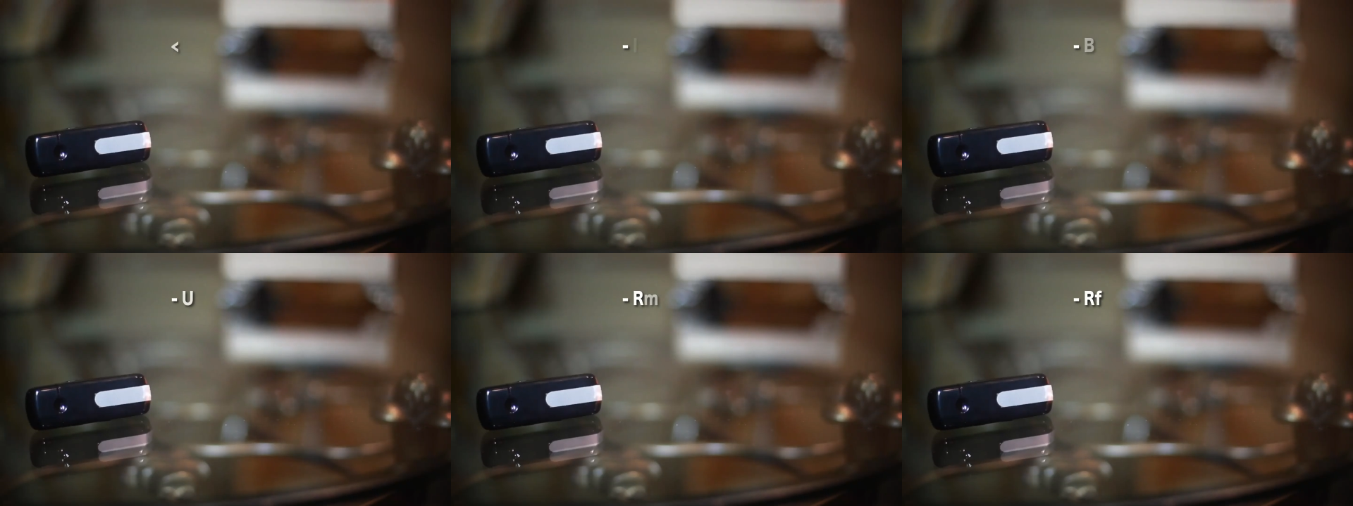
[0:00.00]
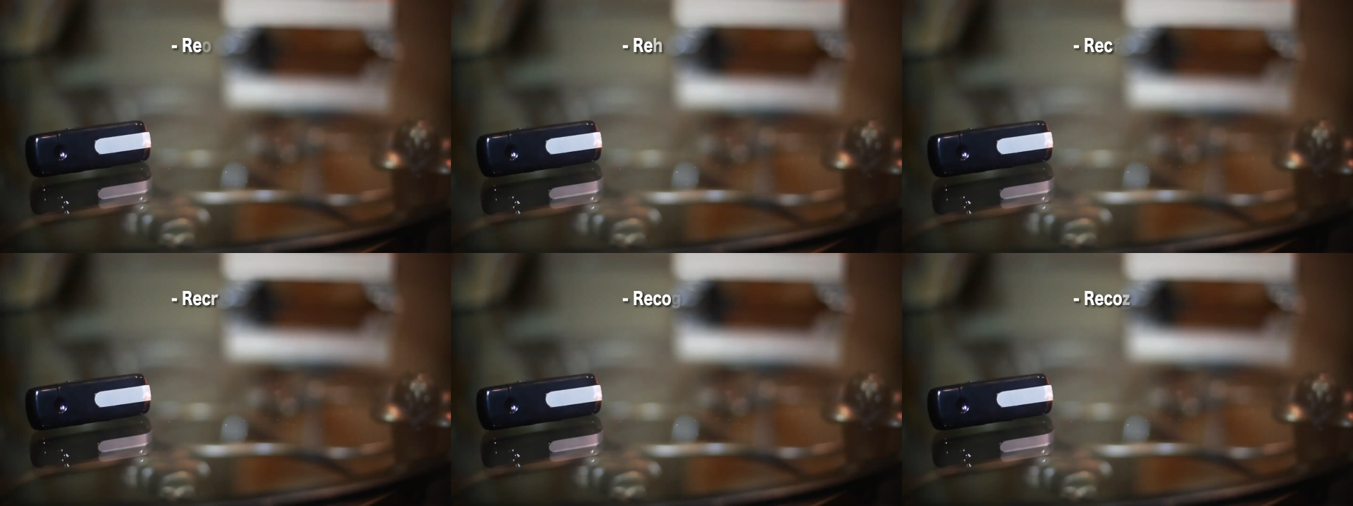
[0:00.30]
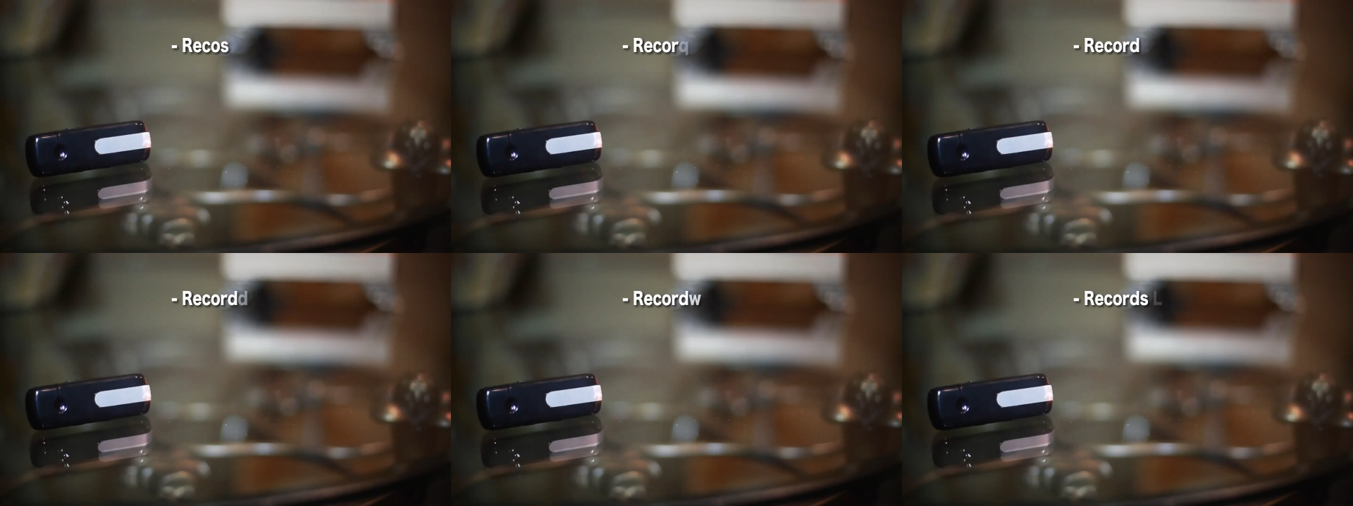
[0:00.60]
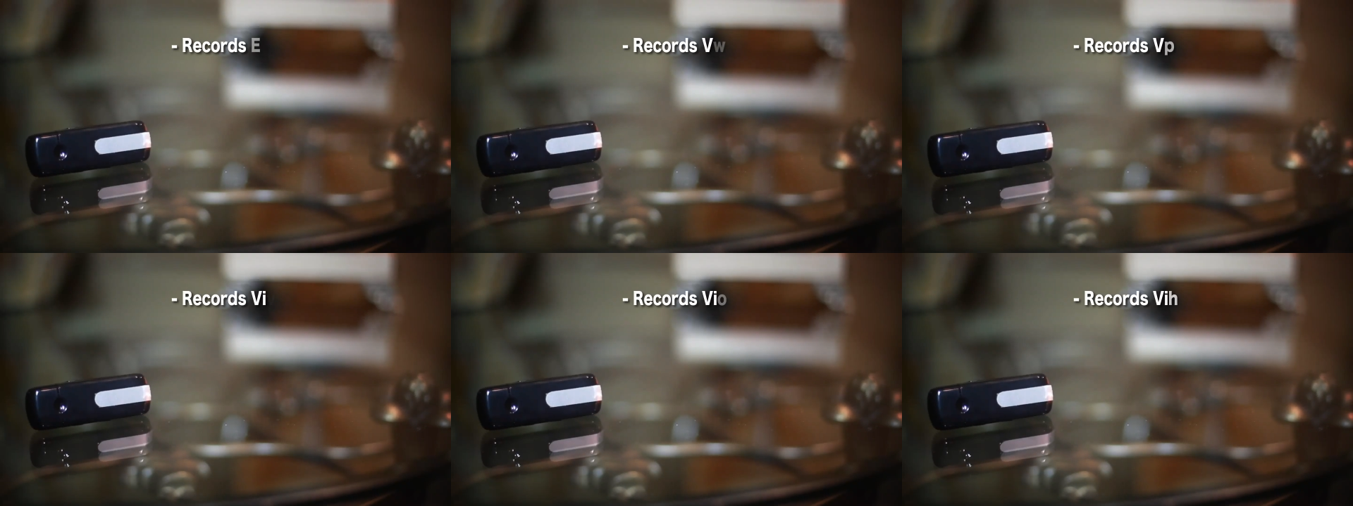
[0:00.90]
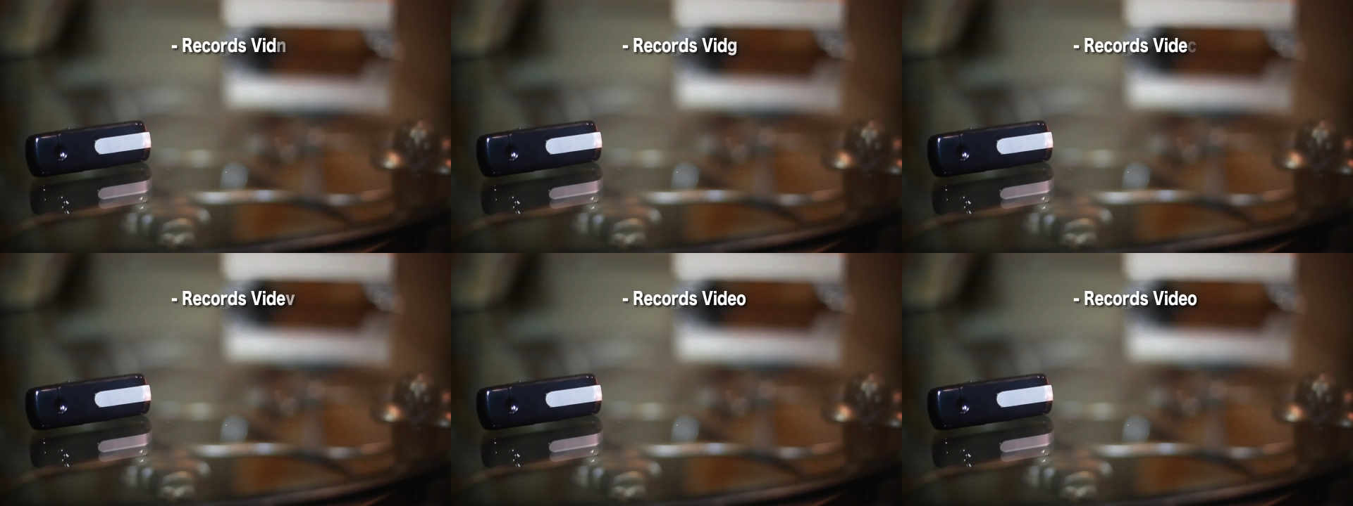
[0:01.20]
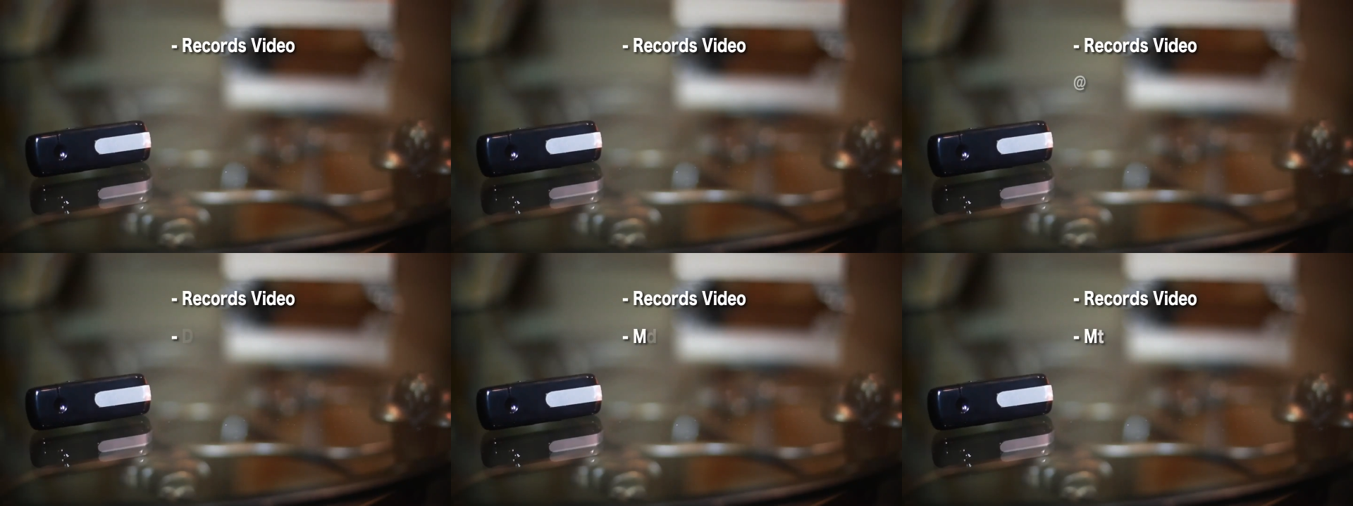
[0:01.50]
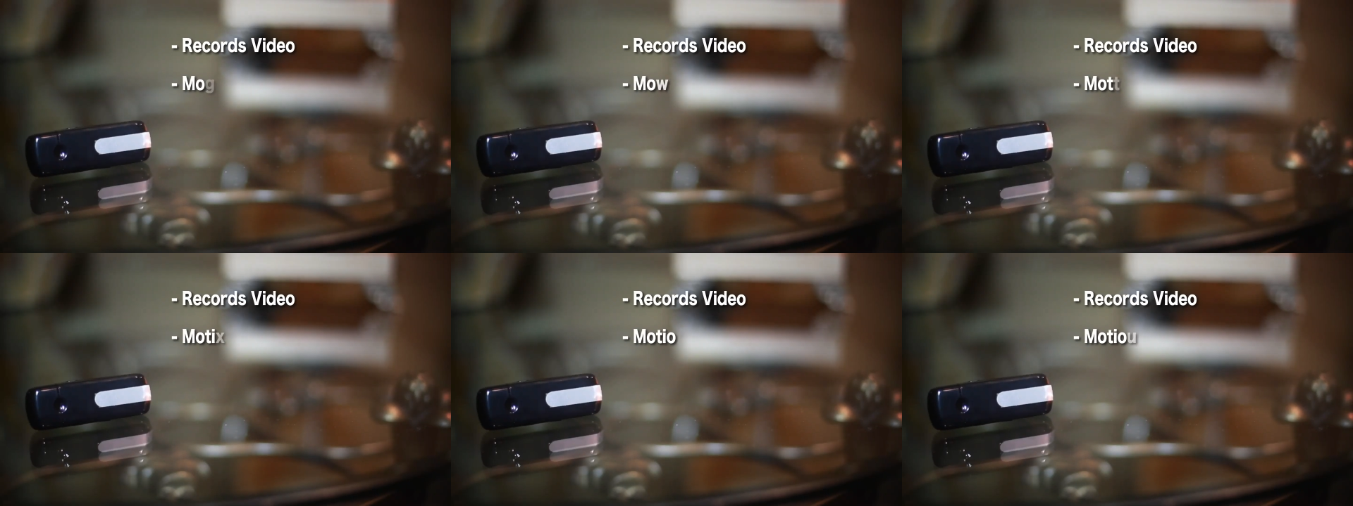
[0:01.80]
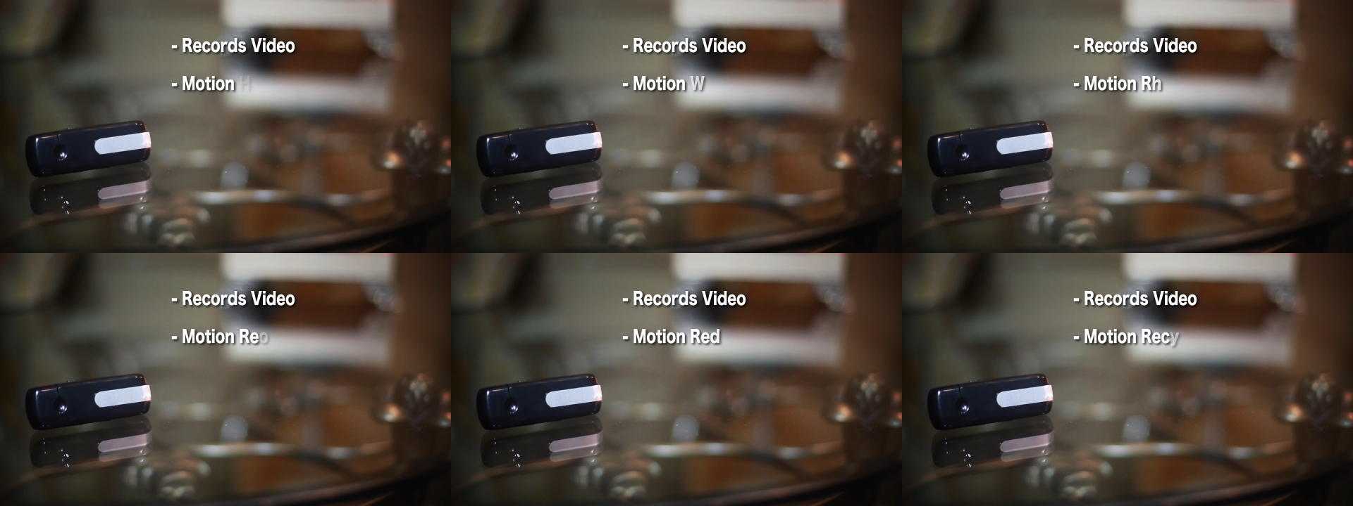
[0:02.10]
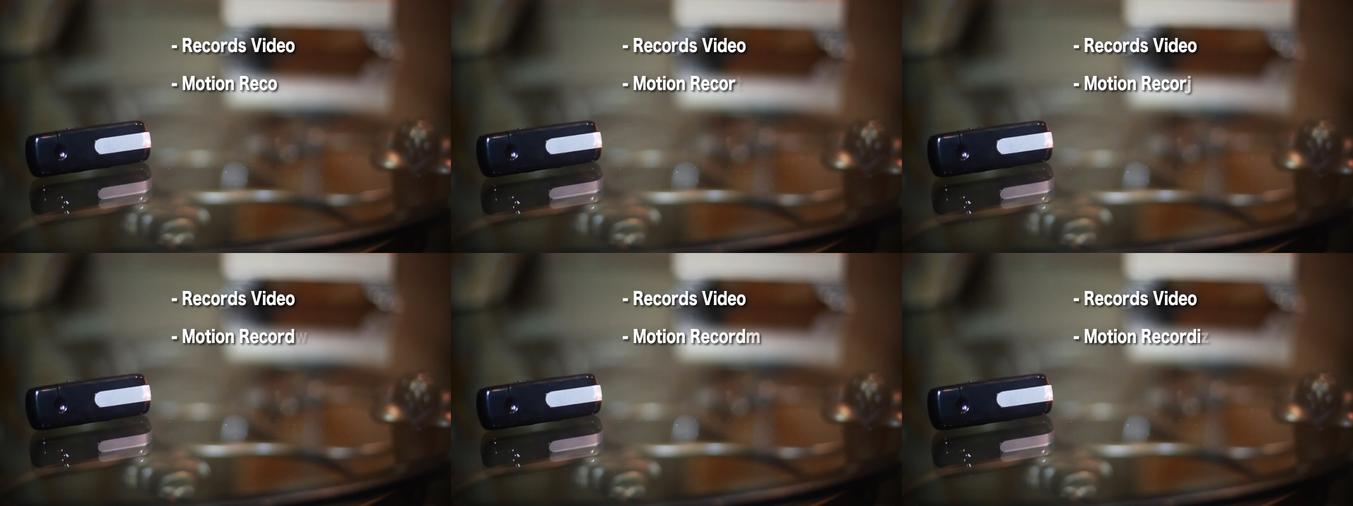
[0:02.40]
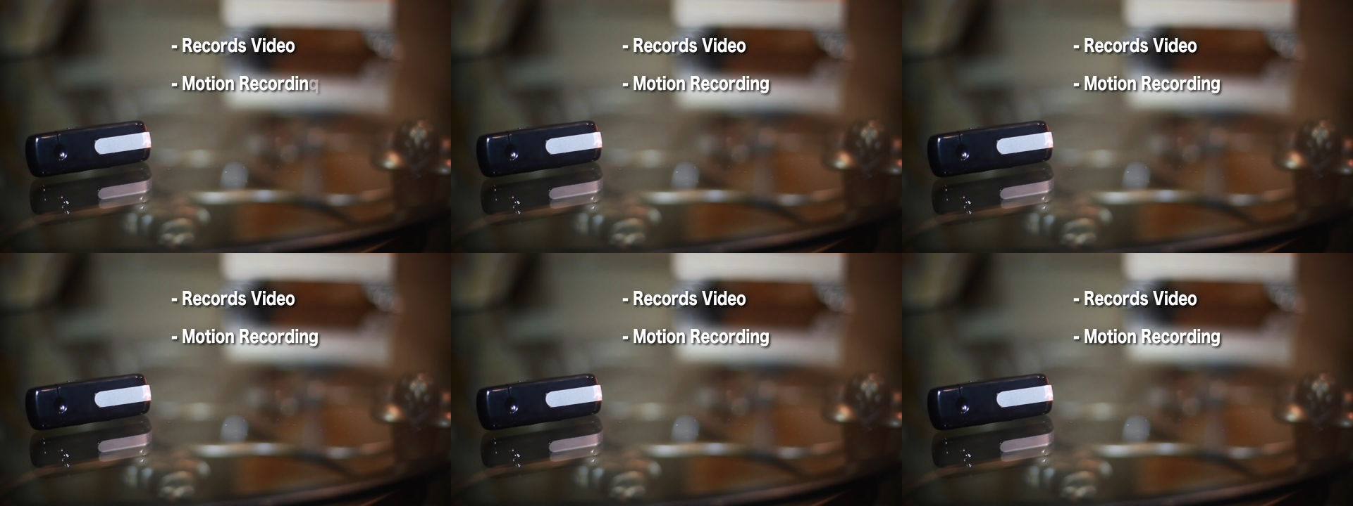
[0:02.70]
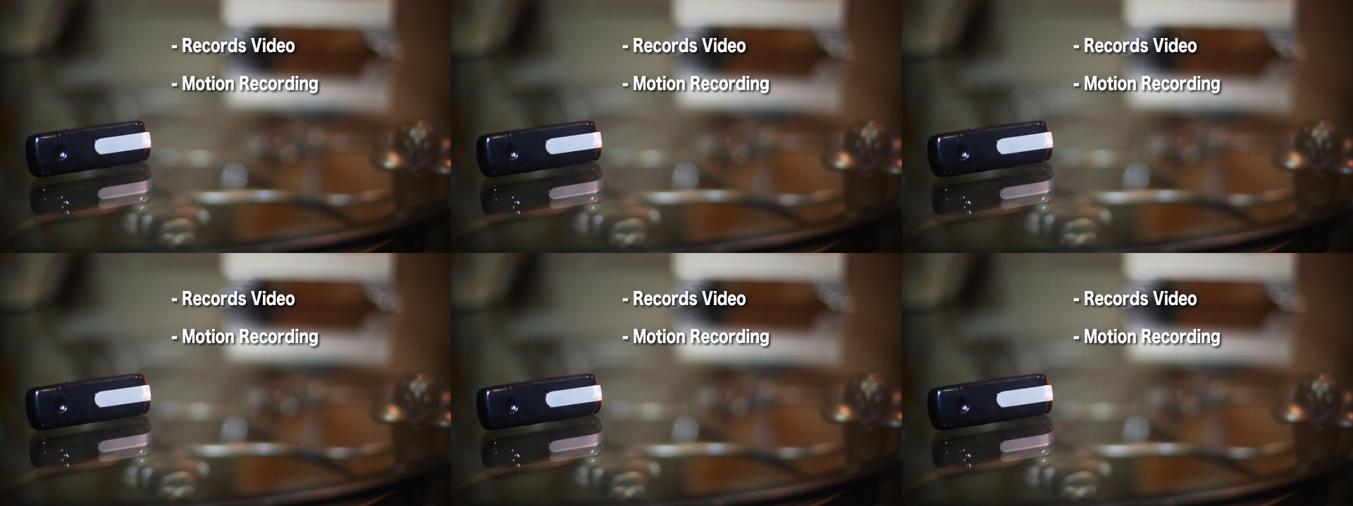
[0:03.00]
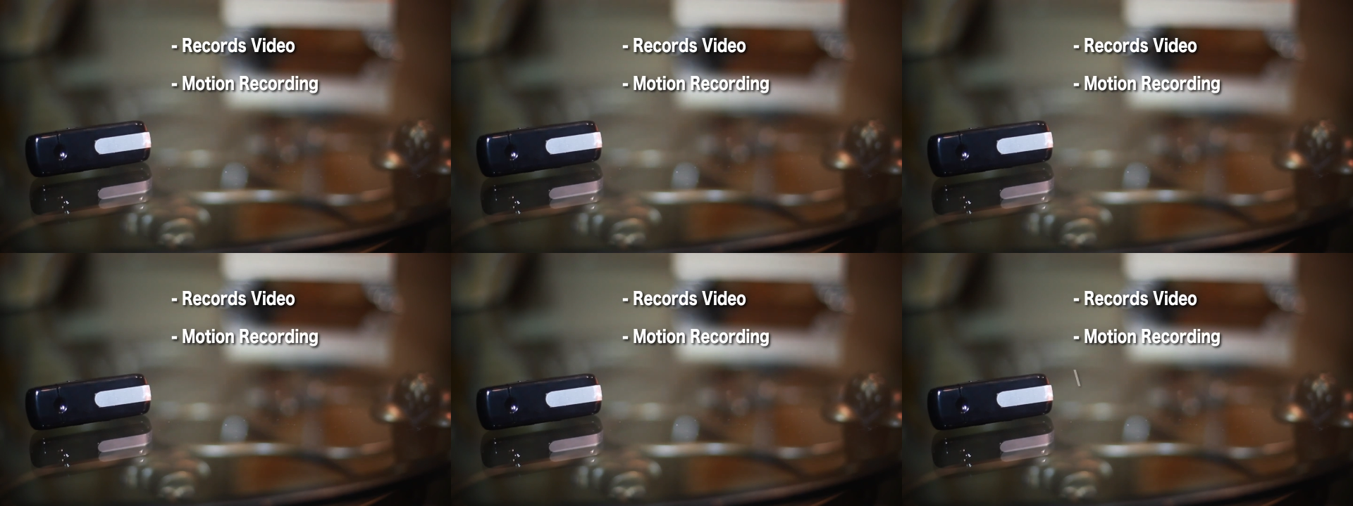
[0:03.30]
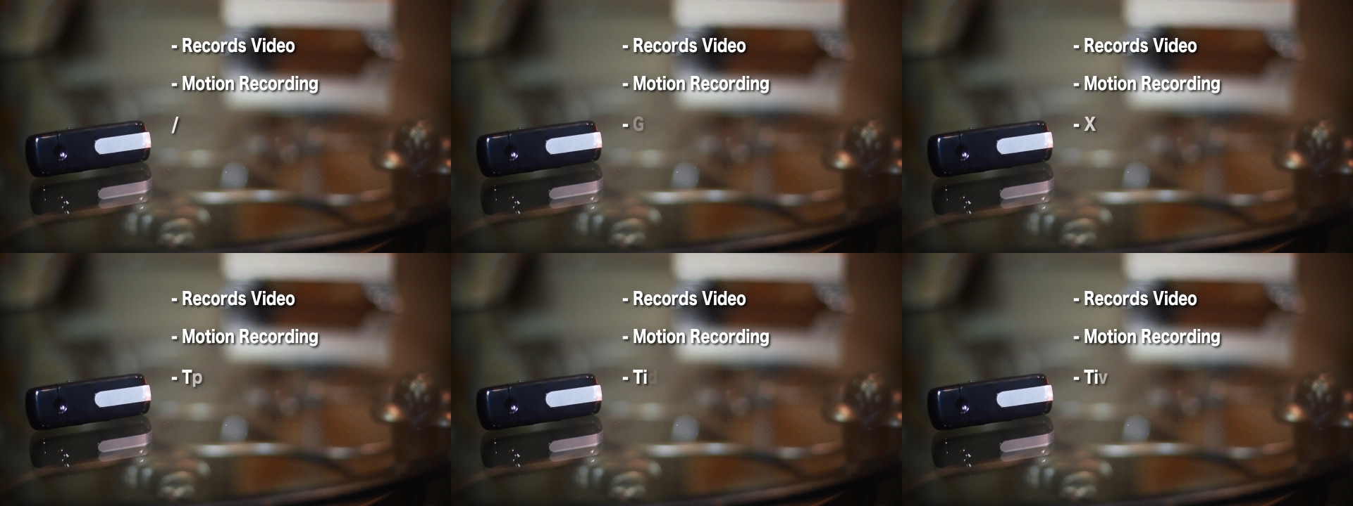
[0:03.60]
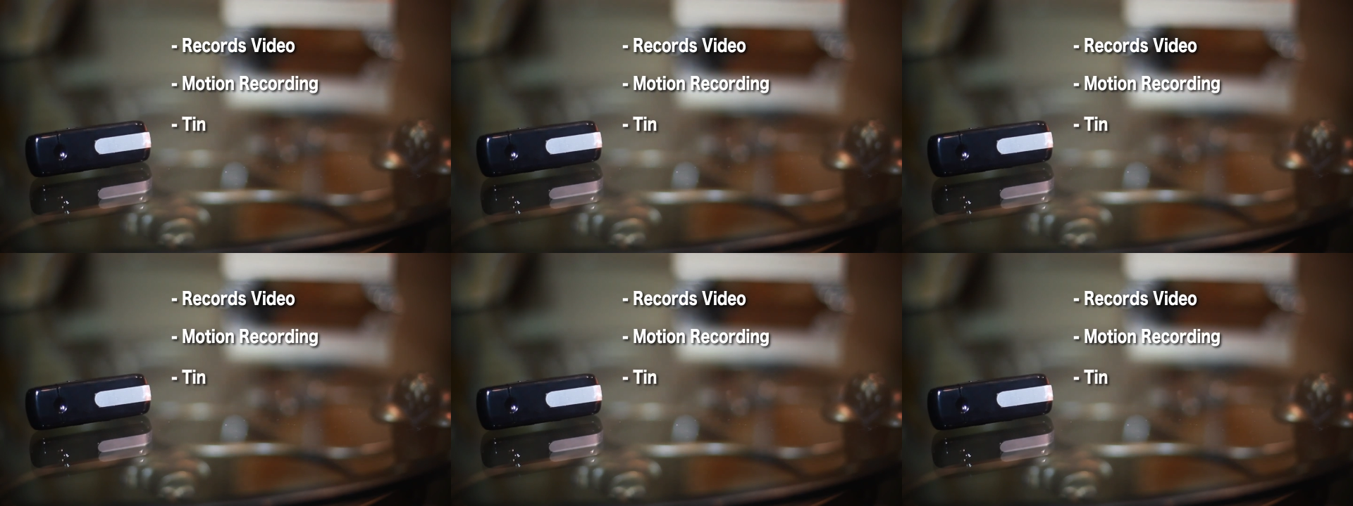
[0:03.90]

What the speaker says: Nobody's mouth can be seen.